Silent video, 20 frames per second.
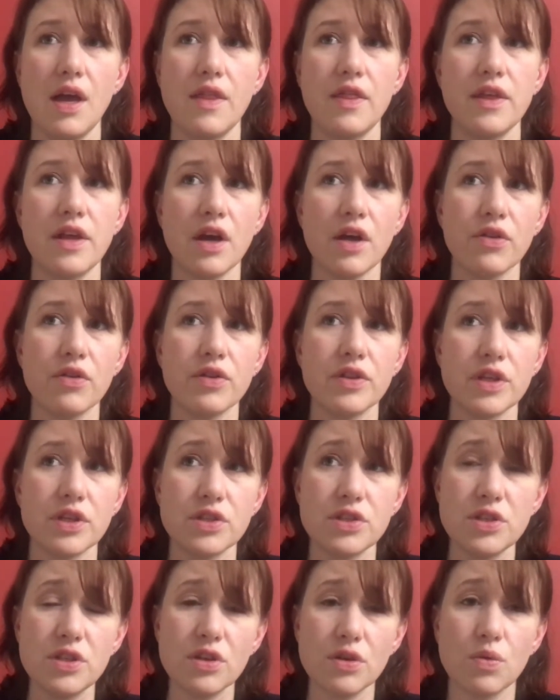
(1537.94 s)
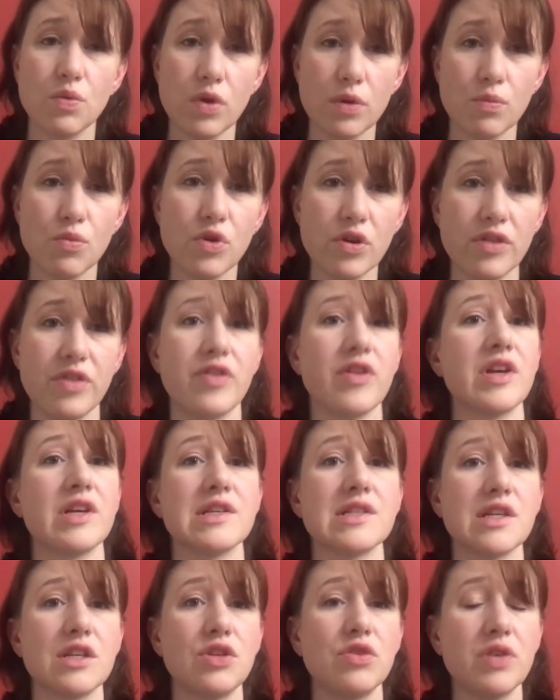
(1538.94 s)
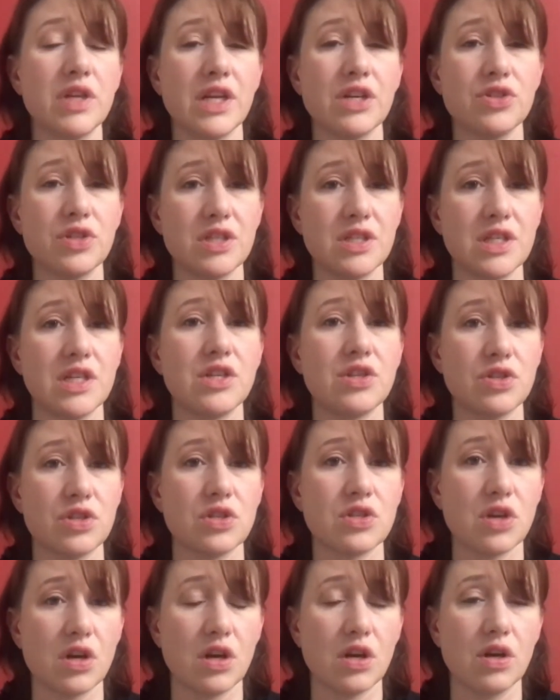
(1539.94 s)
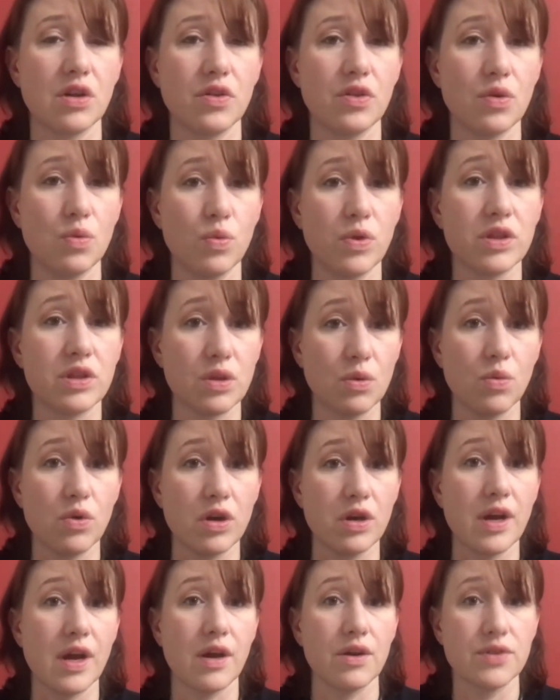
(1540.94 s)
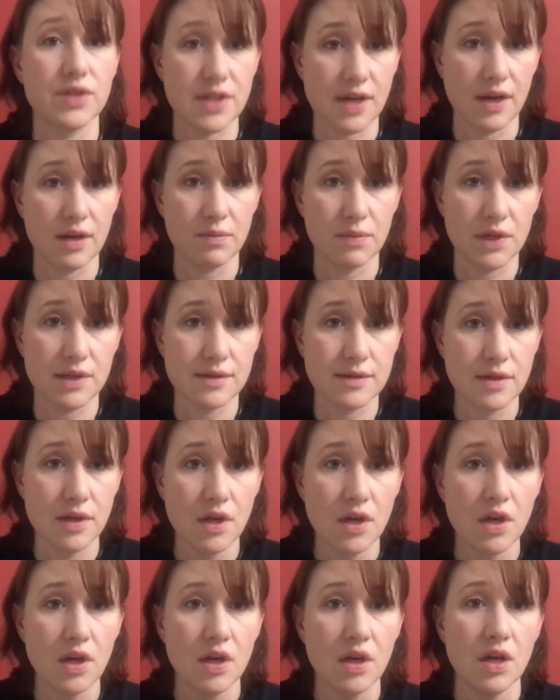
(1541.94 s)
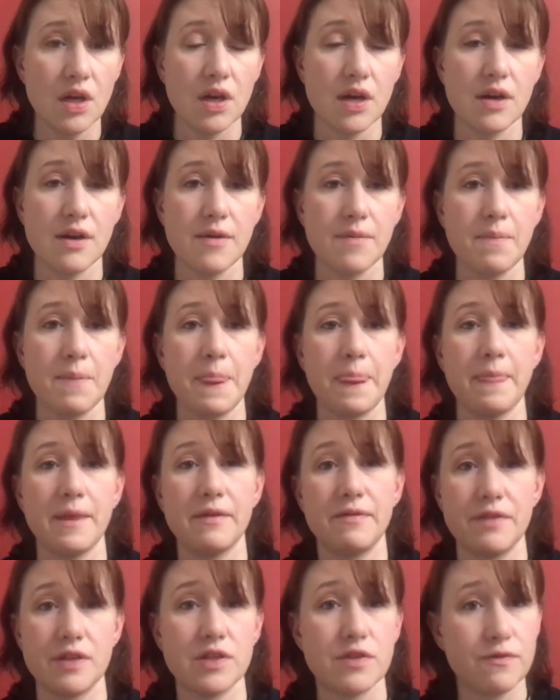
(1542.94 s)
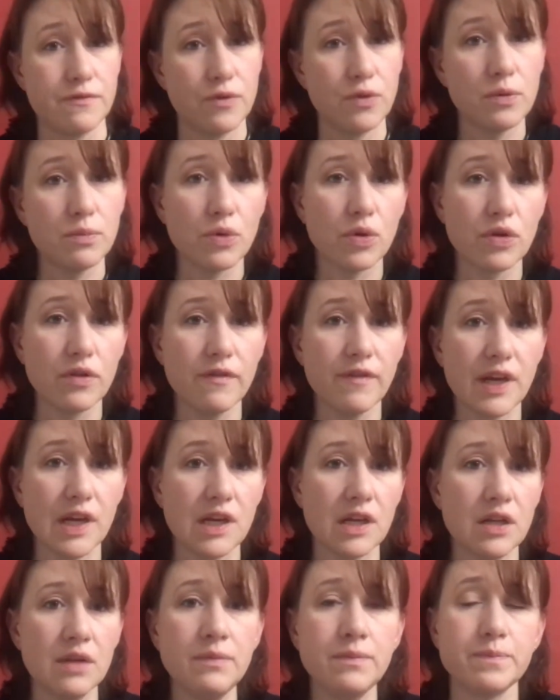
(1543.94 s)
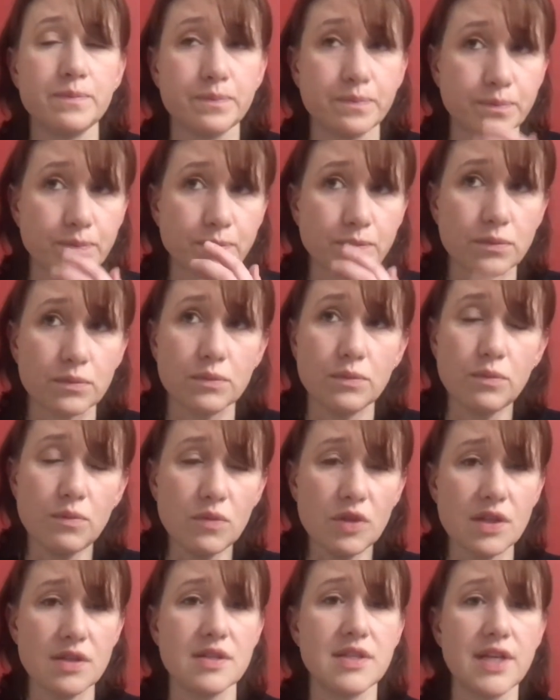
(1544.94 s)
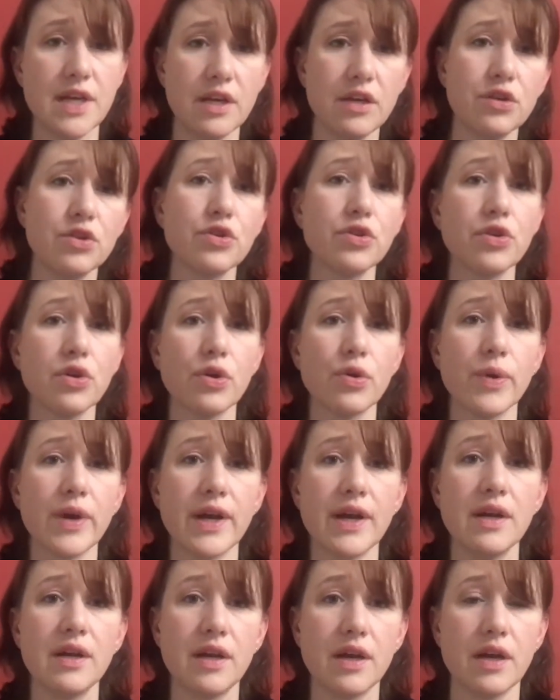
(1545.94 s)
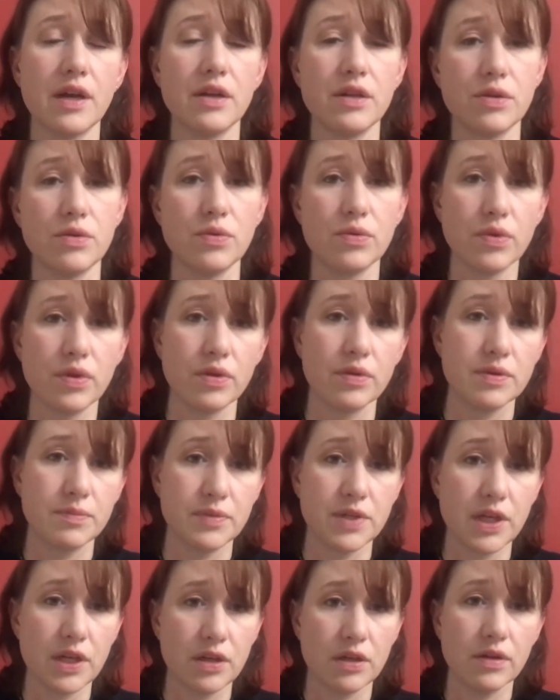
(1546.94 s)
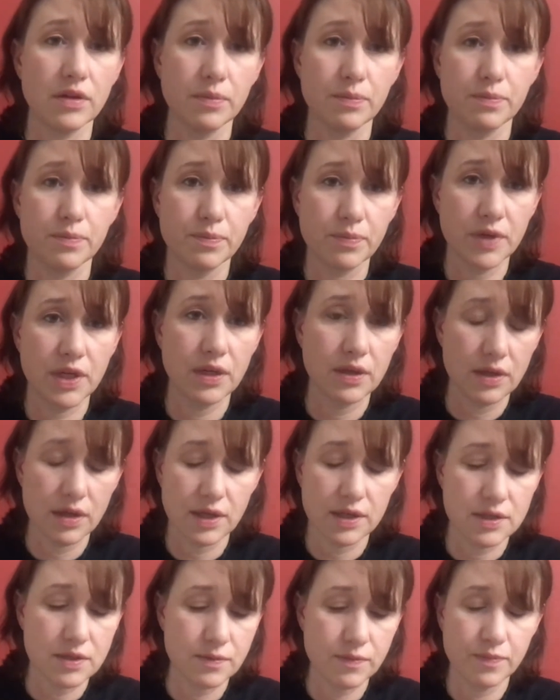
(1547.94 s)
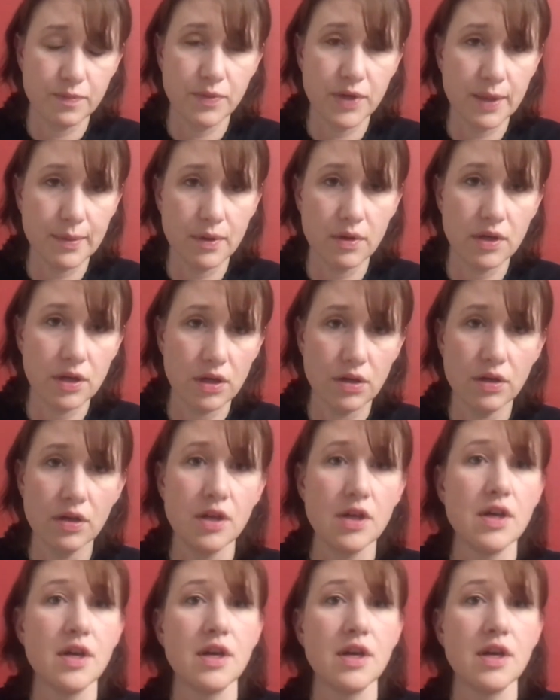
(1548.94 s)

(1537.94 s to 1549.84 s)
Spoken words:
The other thing too, one more thing, is that you can actually teach the dog what the word outside means. If he's food motivated, stand in your doorway and you take your little, got some kibble here